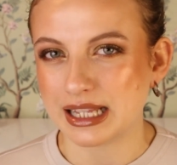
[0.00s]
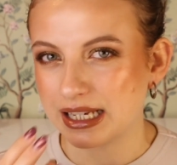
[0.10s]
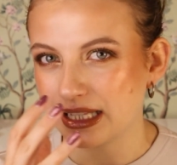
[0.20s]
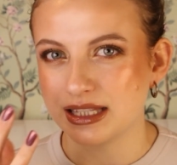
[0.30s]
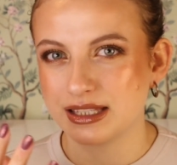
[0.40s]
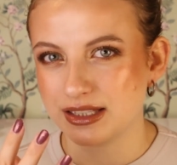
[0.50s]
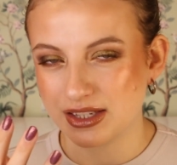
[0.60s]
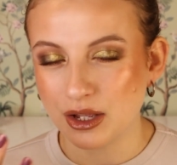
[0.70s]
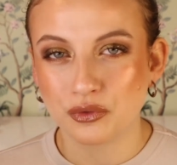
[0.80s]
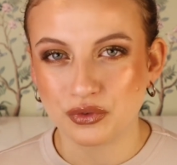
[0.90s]
Like, it
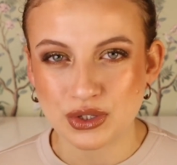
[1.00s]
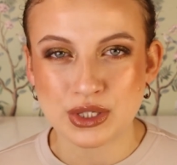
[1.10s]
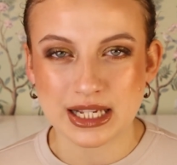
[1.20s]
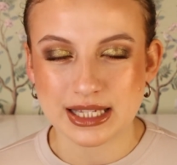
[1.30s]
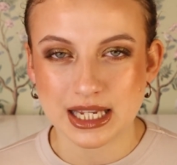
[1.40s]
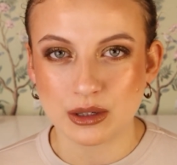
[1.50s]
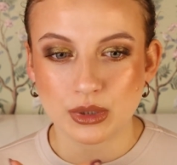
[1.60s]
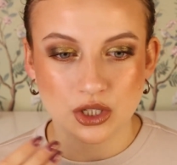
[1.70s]
still feels like skin,